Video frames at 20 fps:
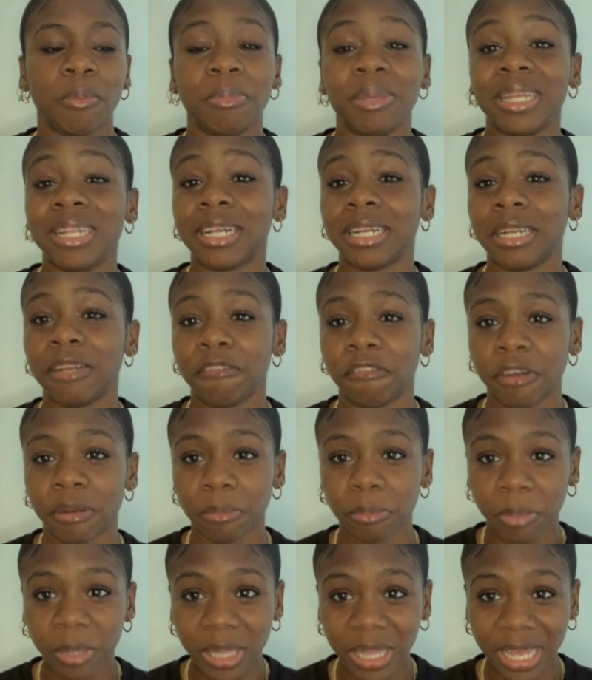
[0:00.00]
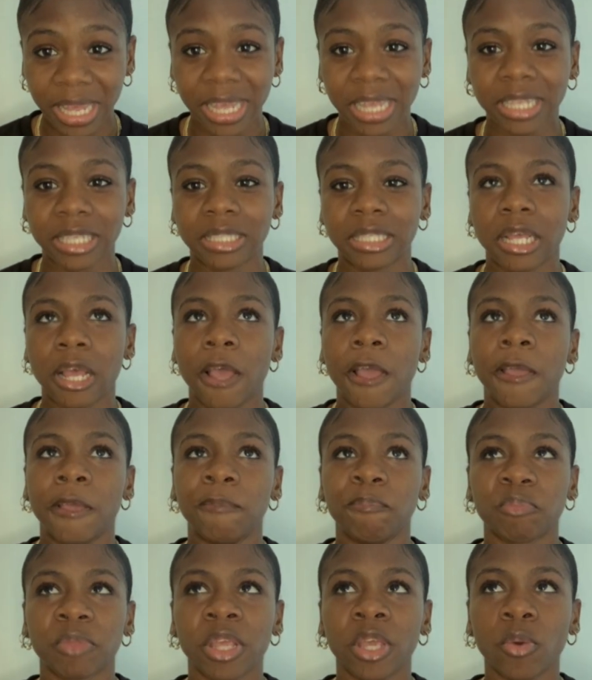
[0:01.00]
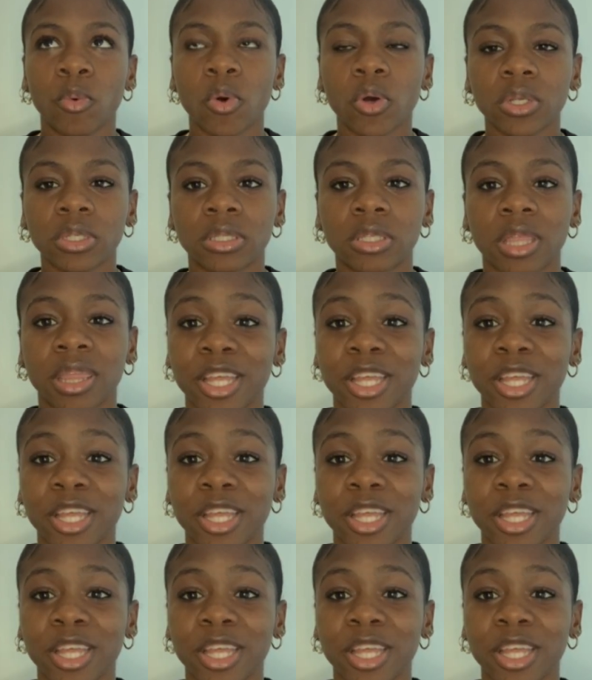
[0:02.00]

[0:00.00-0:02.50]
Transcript: be in a different place, it was